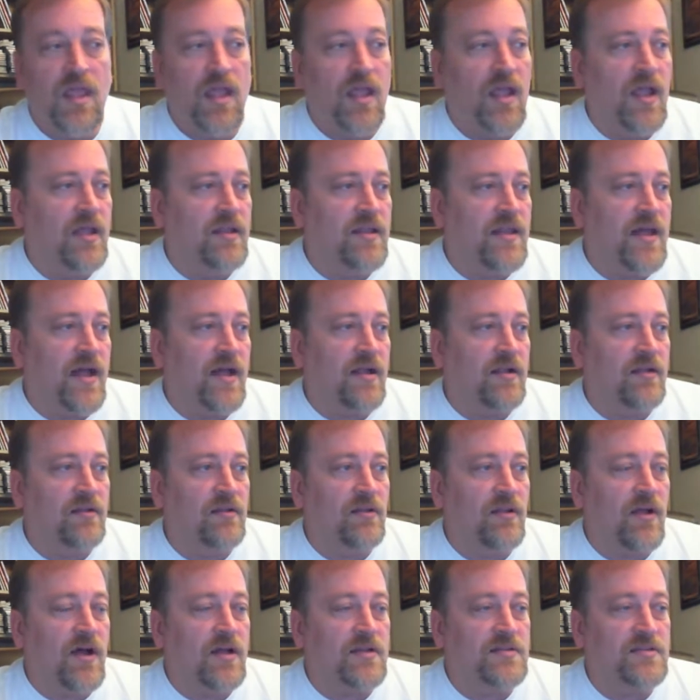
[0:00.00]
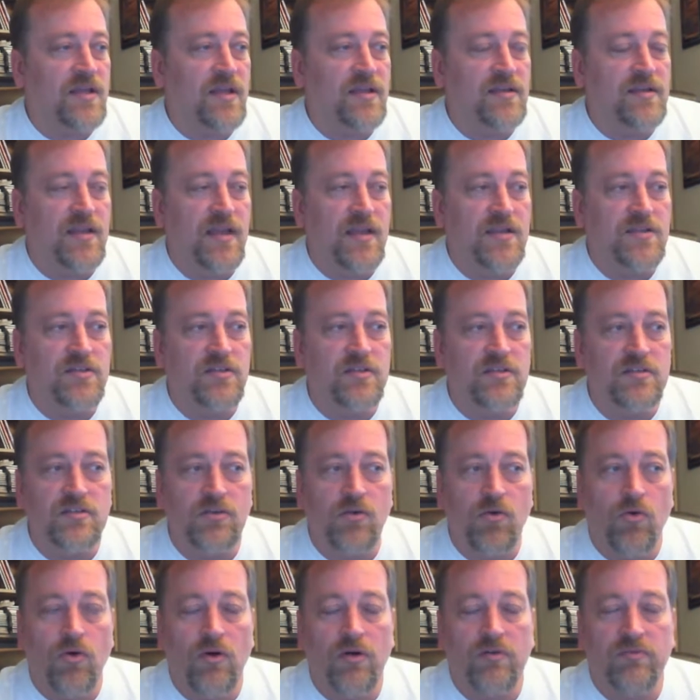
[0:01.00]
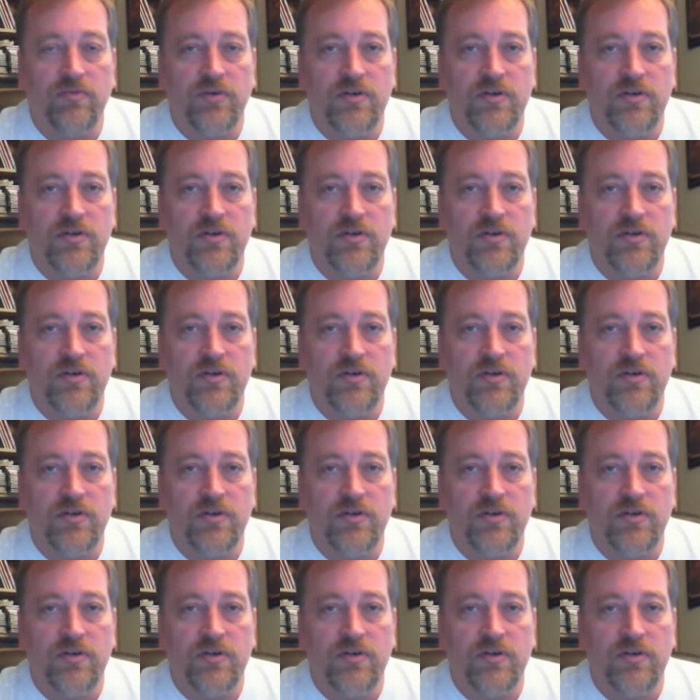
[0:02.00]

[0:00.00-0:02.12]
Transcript: and that law citation is Court